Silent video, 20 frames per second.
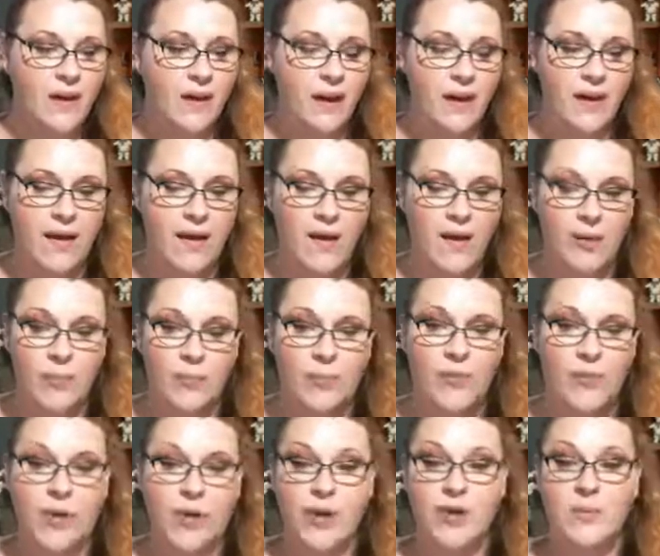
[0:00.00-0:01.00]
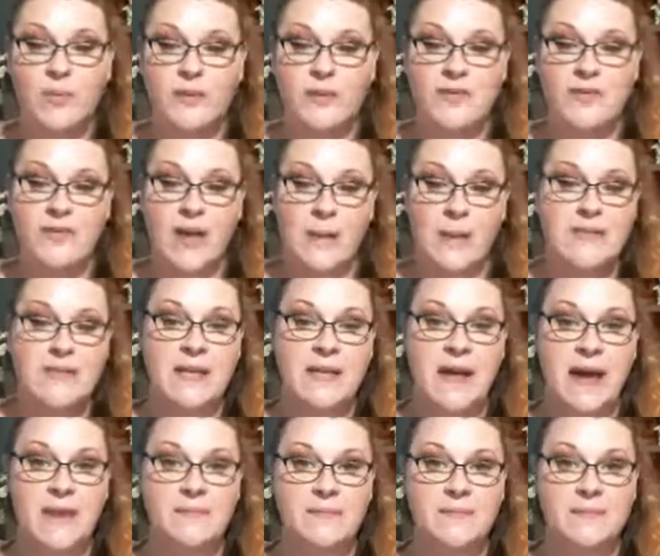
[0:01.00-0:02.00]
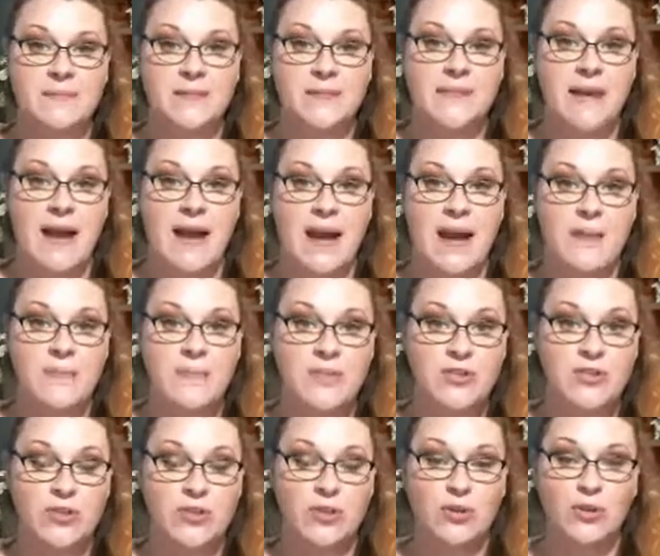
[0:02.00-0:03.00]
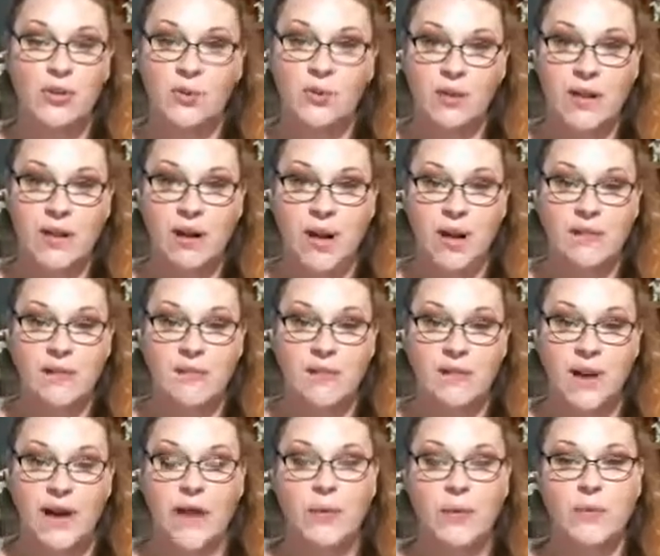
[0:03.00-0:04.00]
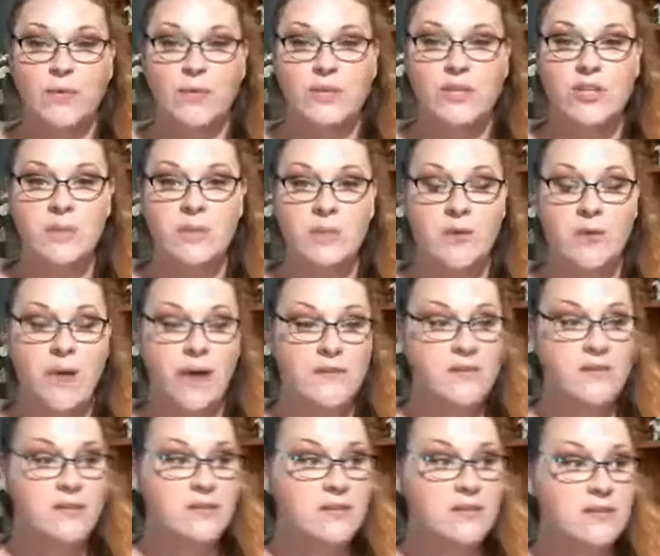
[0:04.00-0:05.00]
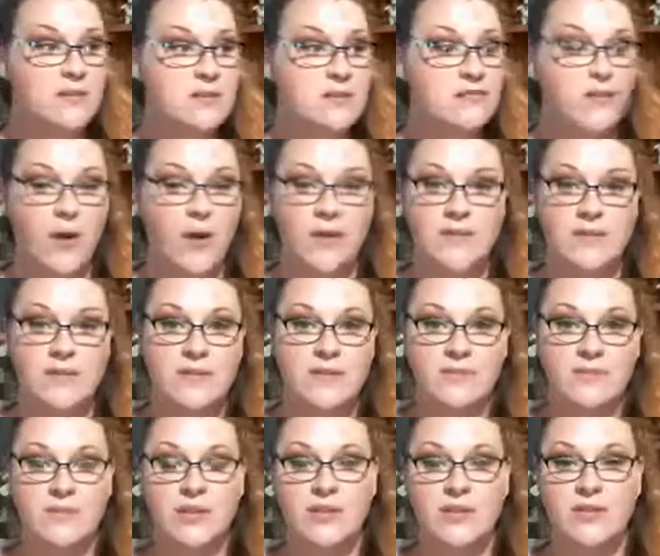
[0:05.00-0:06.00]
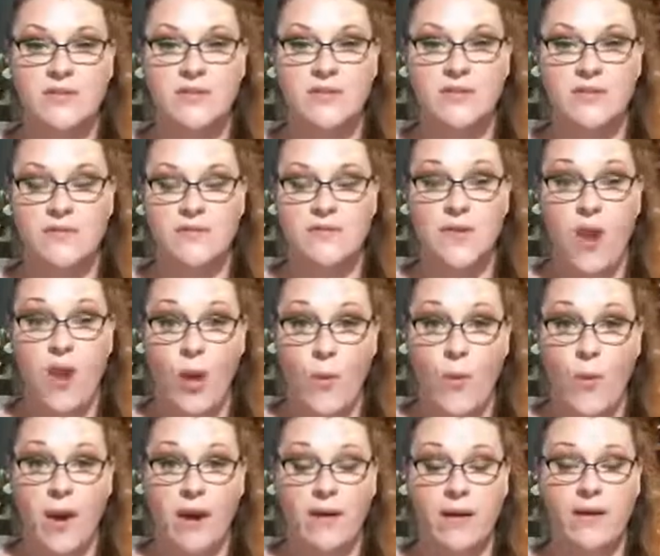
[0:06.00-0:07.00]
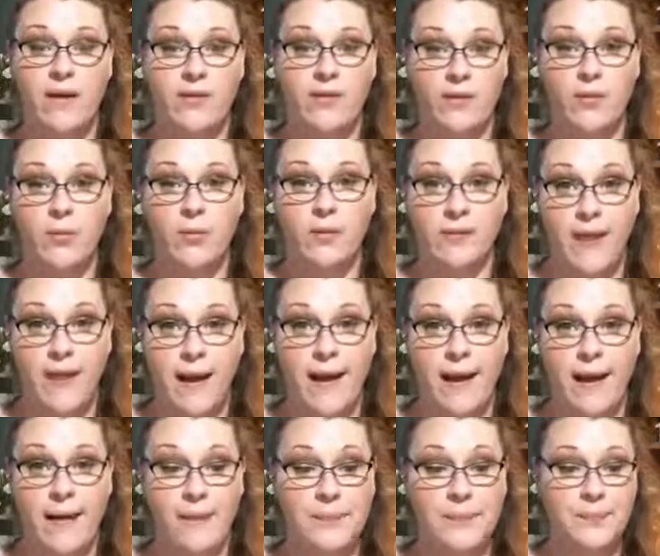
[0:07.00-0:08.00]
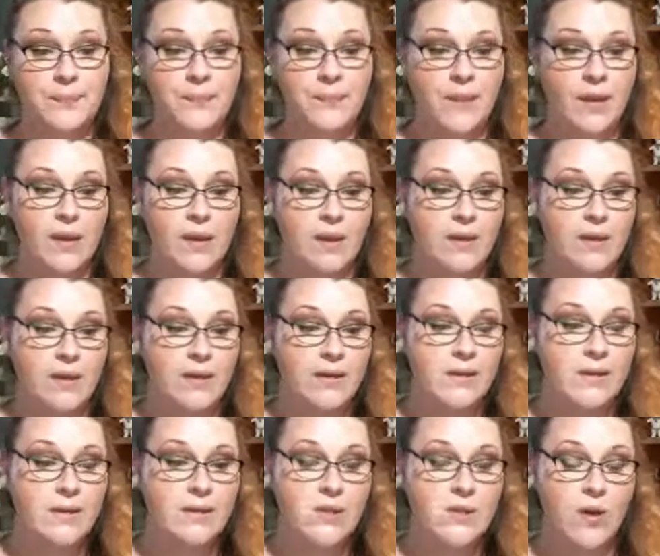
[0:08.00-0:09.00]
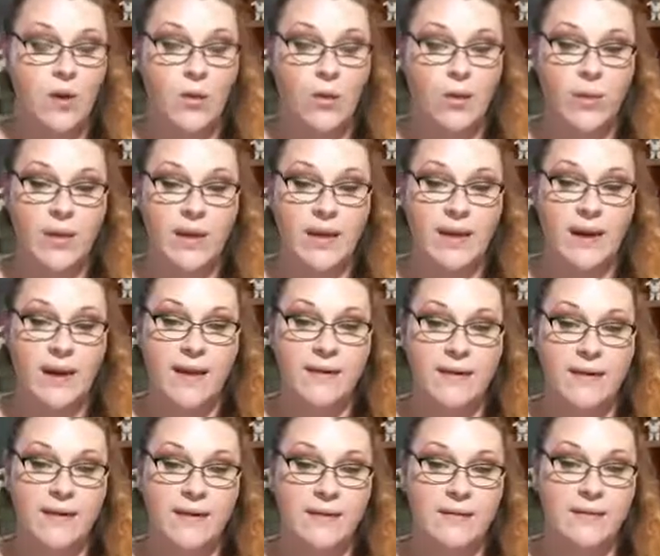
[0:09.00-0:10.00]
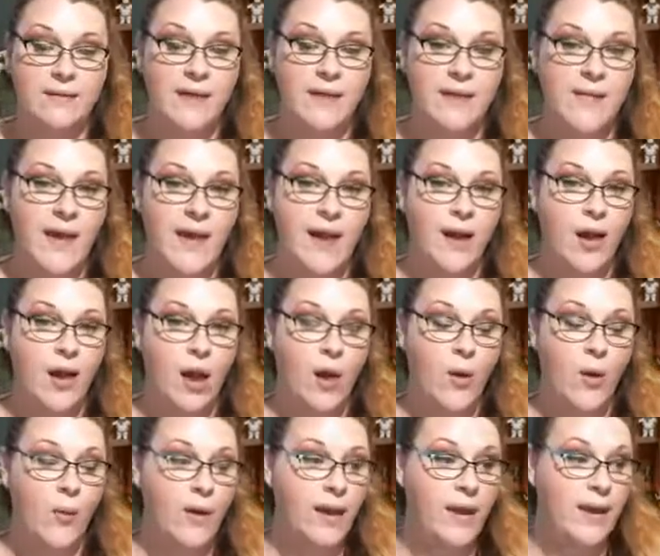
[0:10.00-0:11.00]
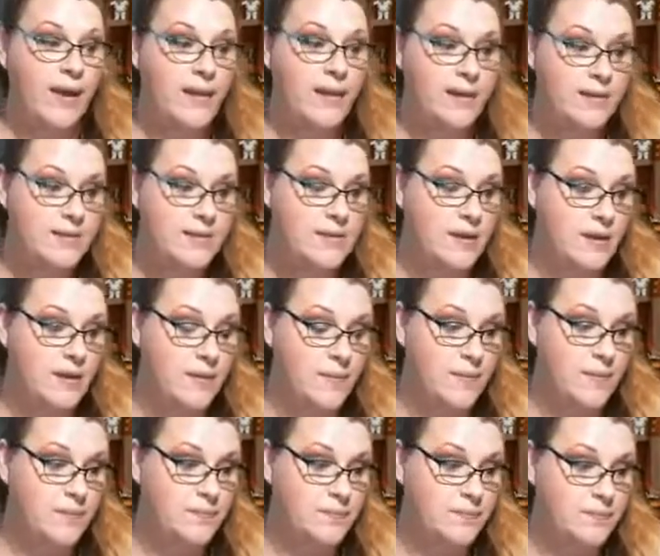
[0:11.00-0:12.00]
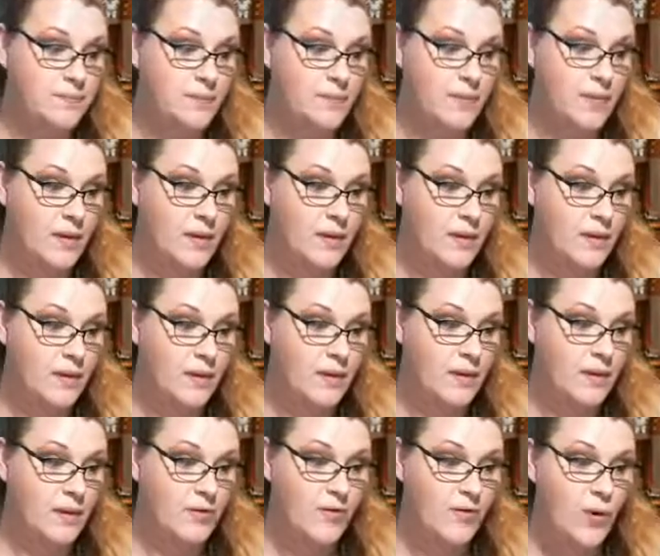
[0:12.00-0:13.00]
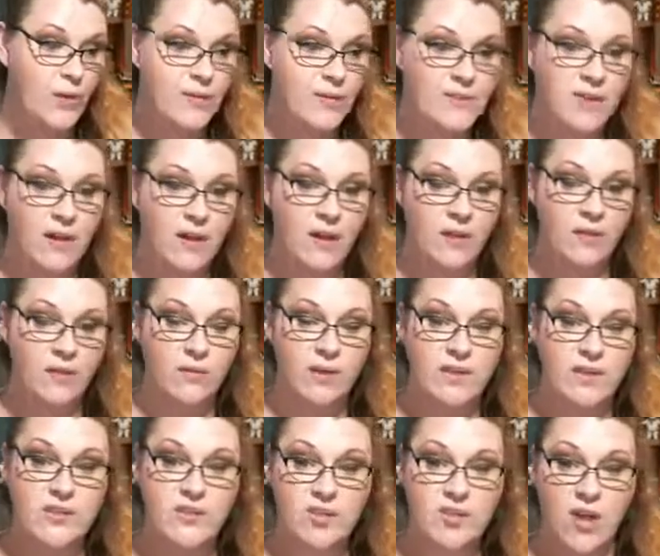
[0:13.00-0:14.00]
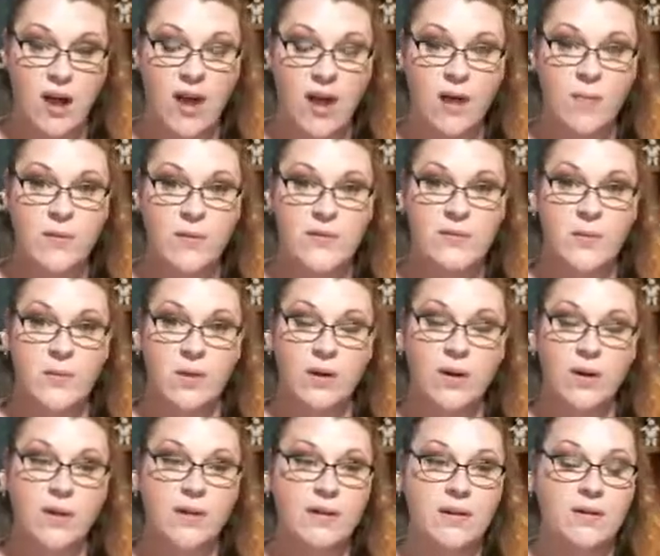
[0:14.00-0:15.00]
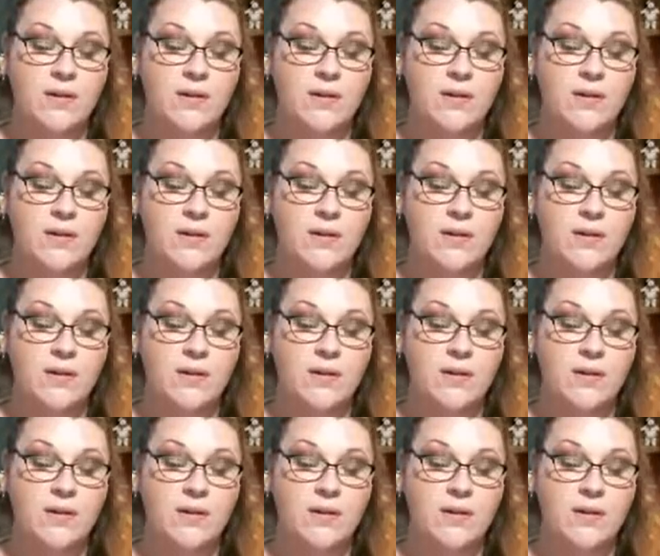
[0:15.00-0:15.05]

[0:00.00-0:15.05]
Gregor put a stop to that. He said, "Absolutely not. I will ship you off to the farthest regions of nowhere, and you will die." So he kind of let that go and focused on his job, his work.